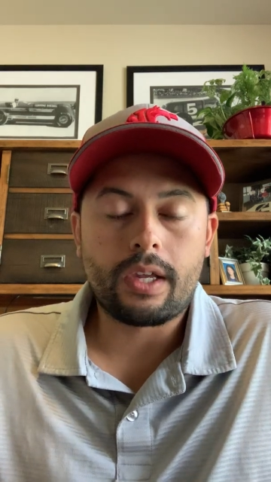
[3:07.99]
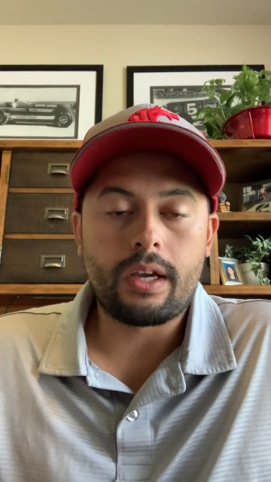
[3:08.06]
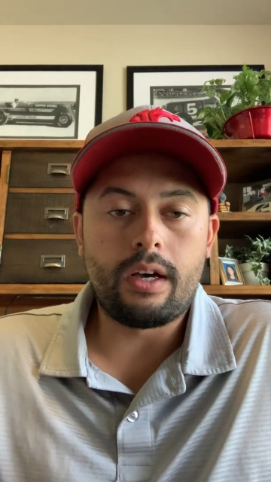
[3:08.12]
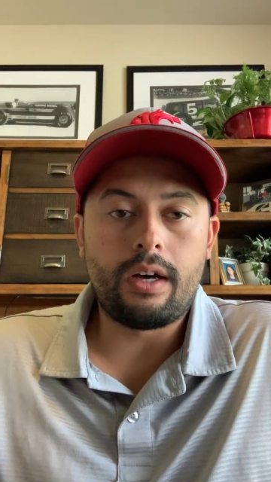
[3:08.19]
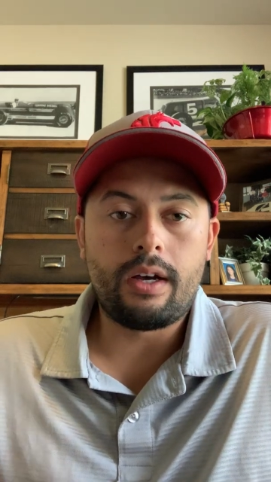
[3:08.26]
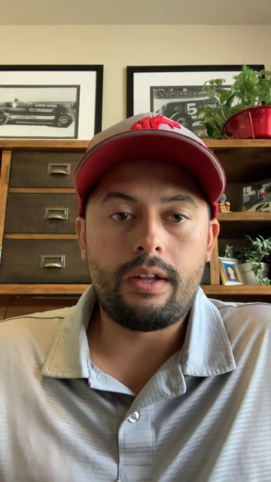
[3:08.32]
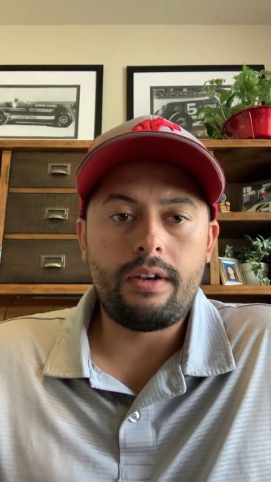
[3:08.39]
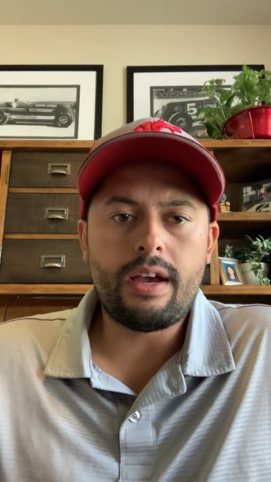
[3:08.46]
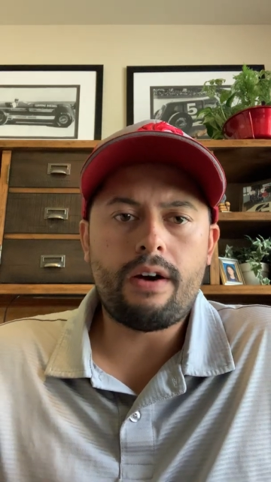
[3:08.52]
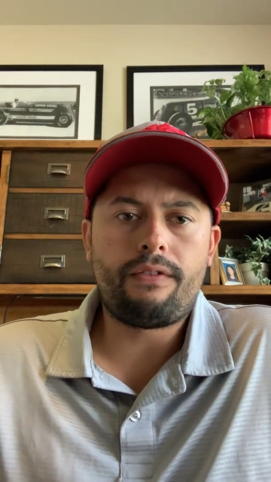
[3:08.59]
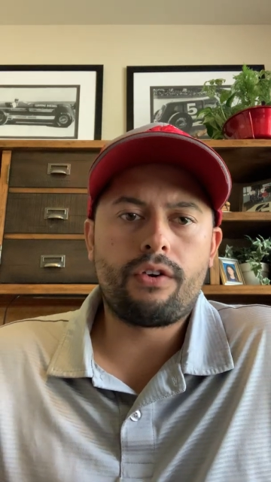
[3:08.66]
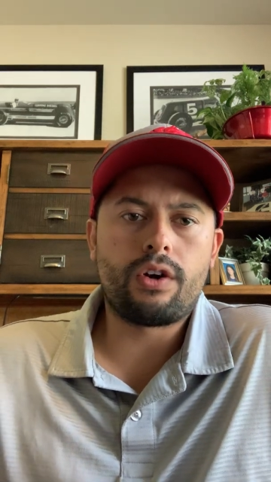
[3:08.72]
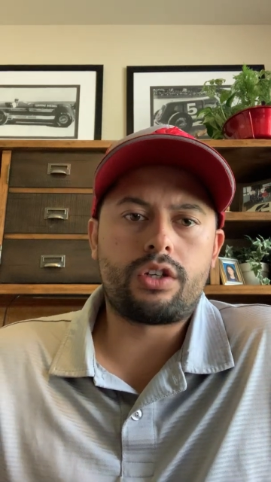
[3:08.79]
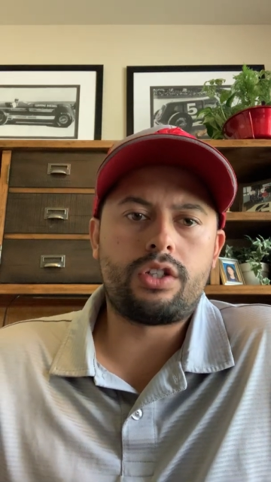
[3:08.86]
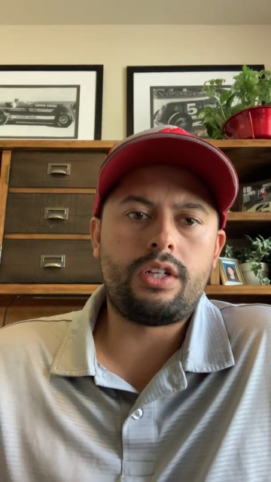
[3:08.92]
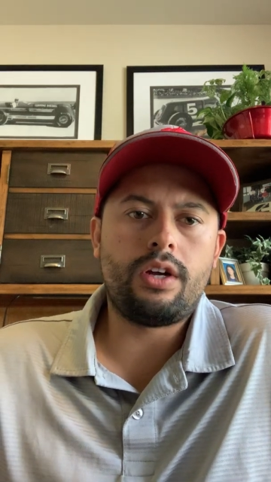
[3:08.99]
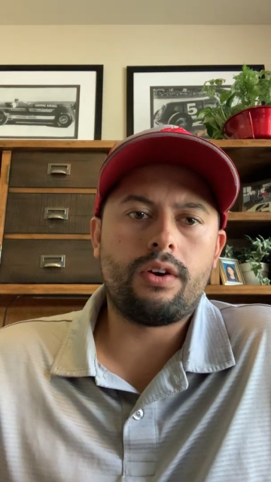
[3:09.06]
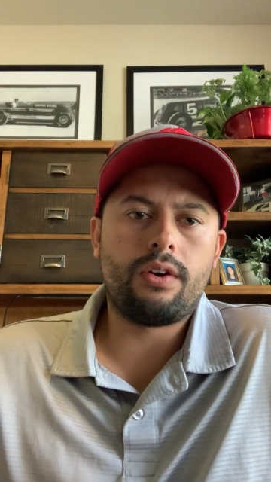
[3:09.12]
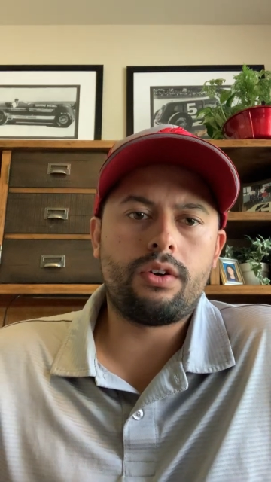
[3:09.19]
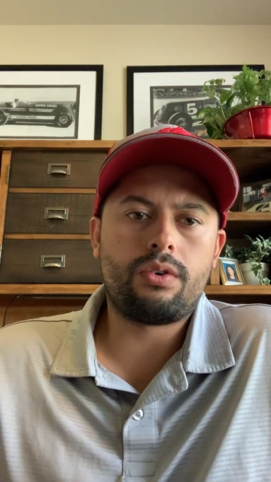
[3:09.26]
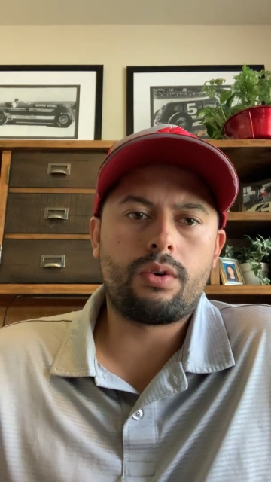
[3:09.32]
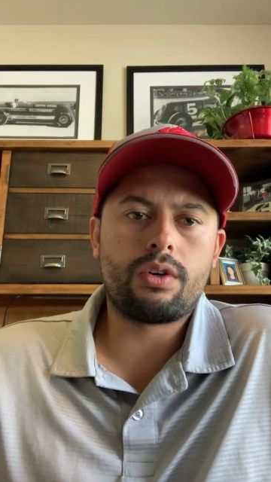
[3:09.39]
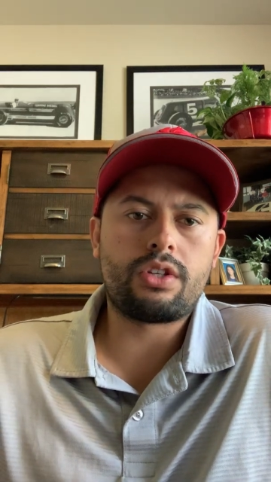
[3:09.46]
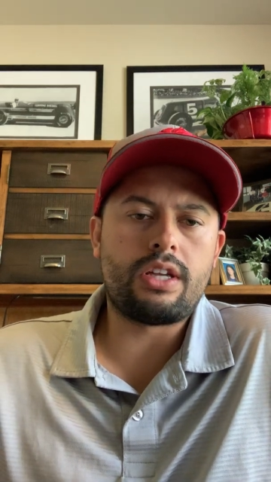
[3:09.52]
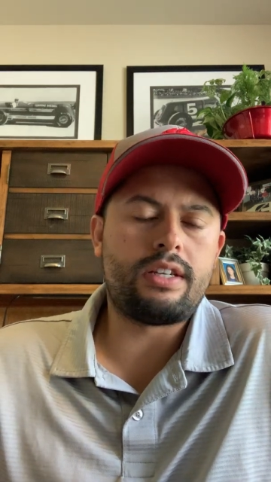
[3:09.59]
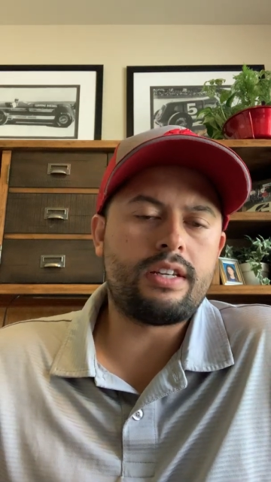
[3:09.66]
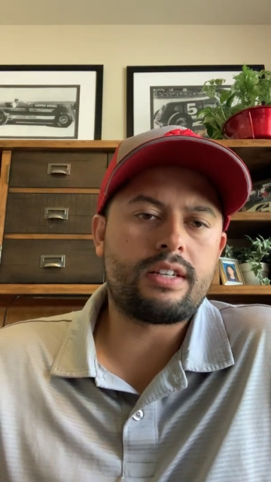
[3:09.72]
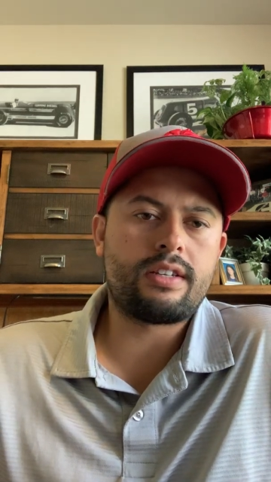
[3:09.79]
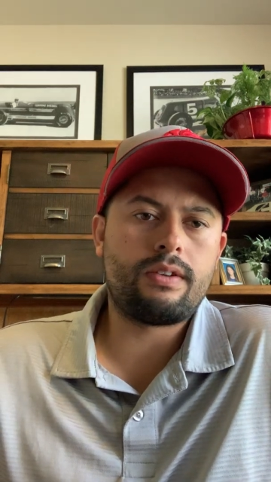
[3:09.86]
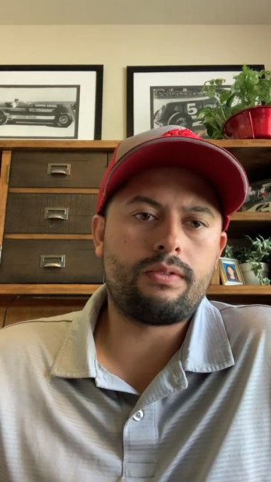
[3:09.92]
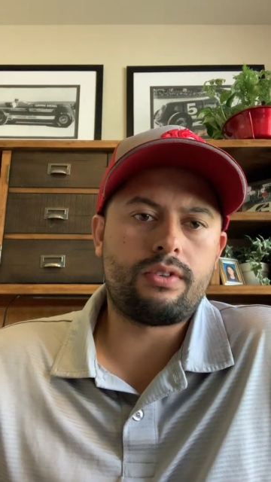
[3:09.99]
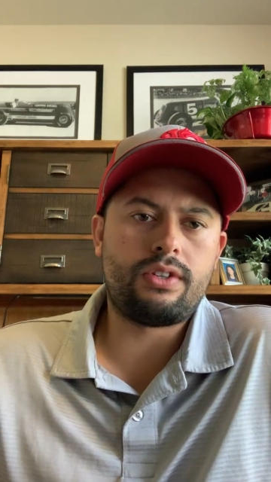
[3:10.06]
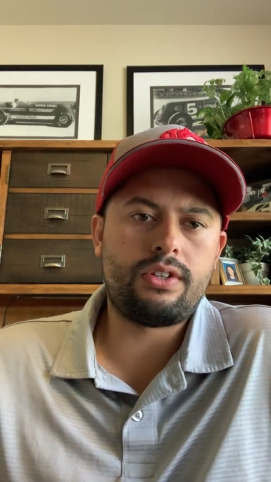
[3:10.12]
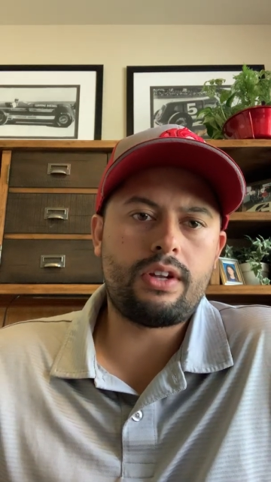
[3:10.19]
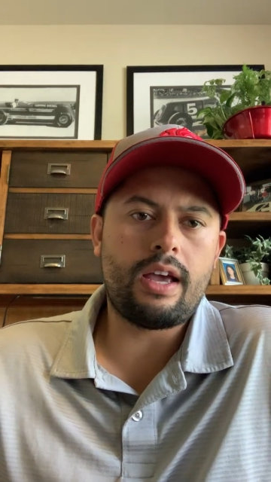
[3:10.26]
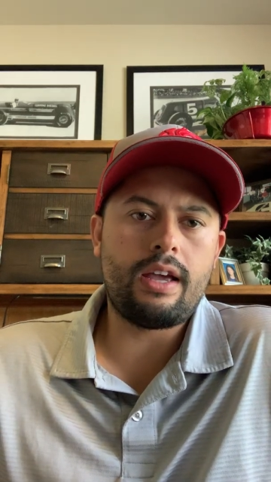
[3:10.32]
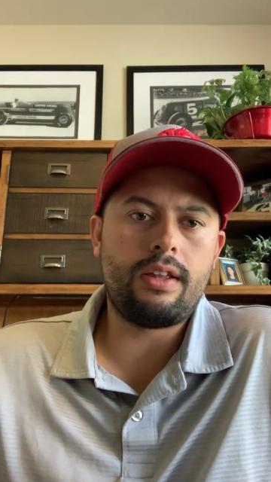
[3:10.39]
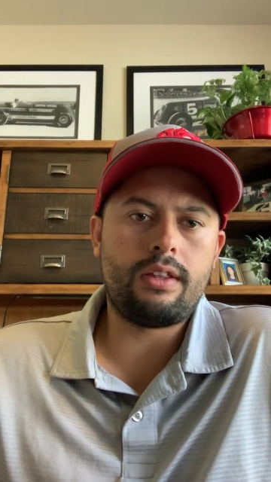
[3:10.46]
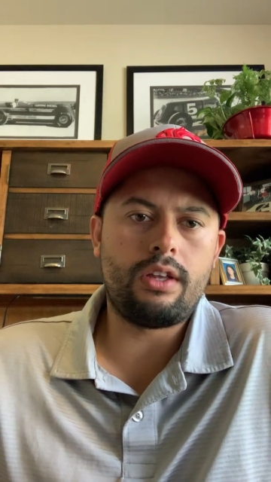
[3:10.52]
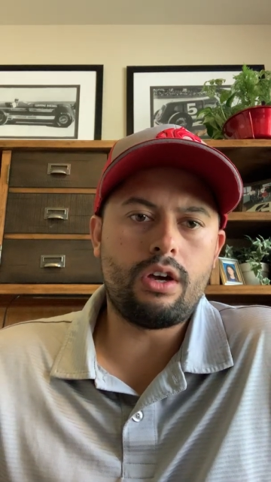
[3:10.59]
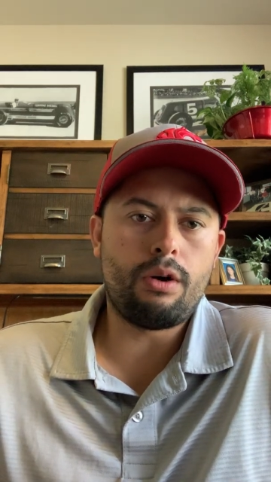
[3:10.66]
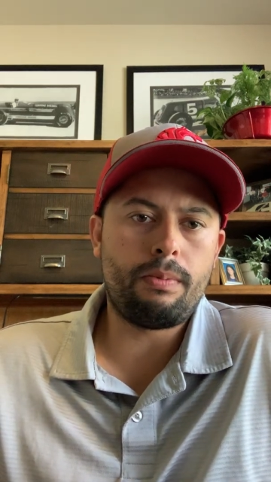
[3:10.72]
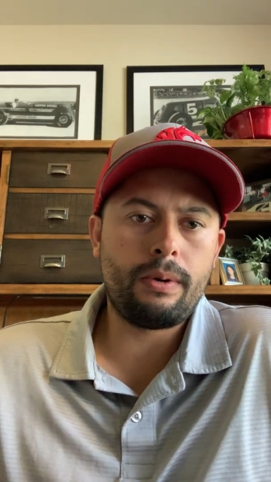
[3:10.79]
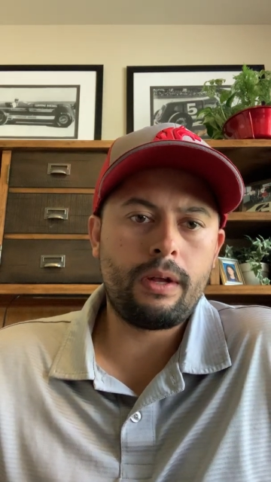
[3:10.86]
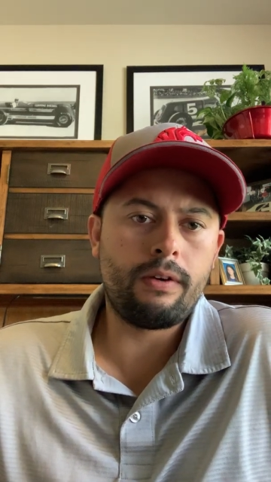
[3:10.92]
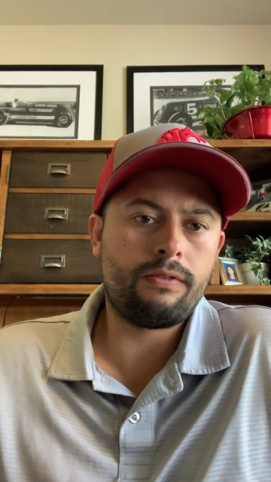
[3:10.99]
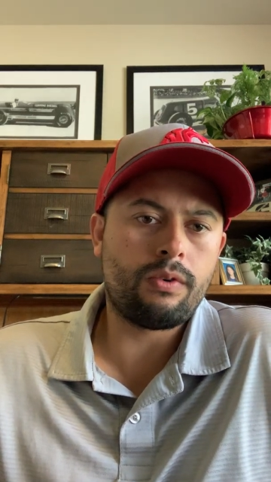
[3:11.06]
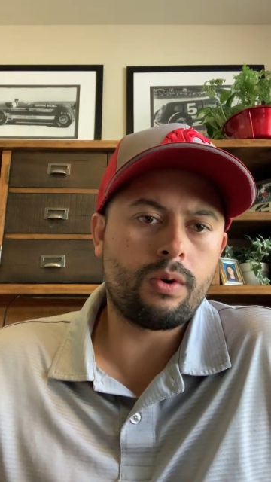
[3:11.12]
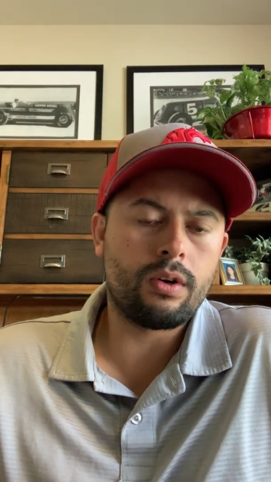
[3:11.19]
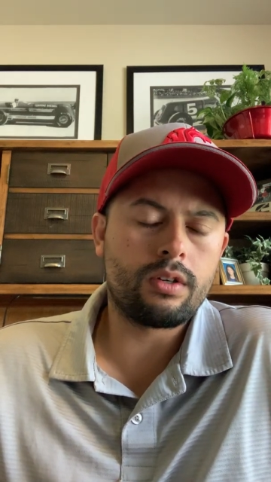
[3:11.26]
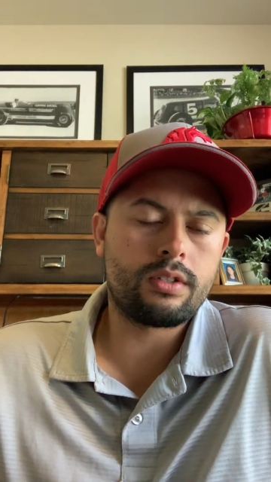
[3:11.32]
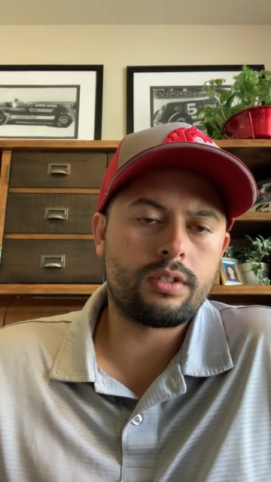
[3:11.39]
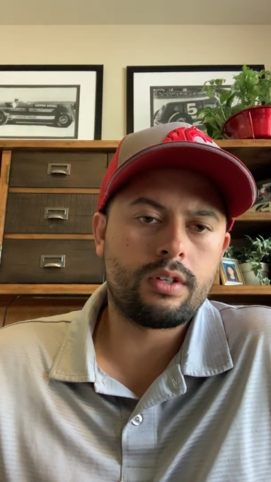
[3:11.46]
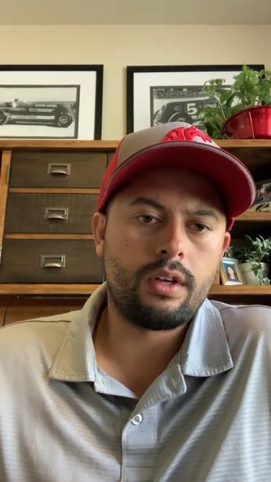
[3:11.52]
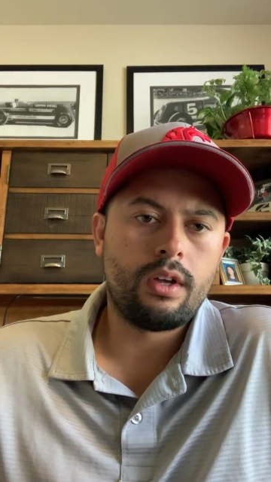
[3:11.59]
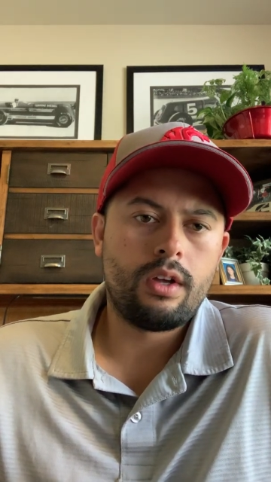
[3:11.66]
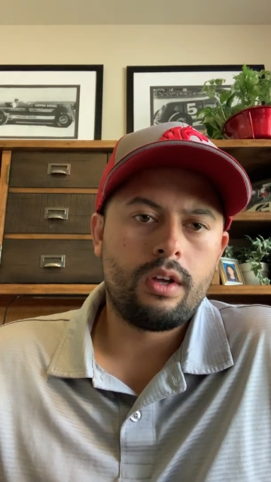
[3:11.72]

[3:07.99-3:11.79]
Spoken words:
Now for exterior doors, it doesn't state the opening force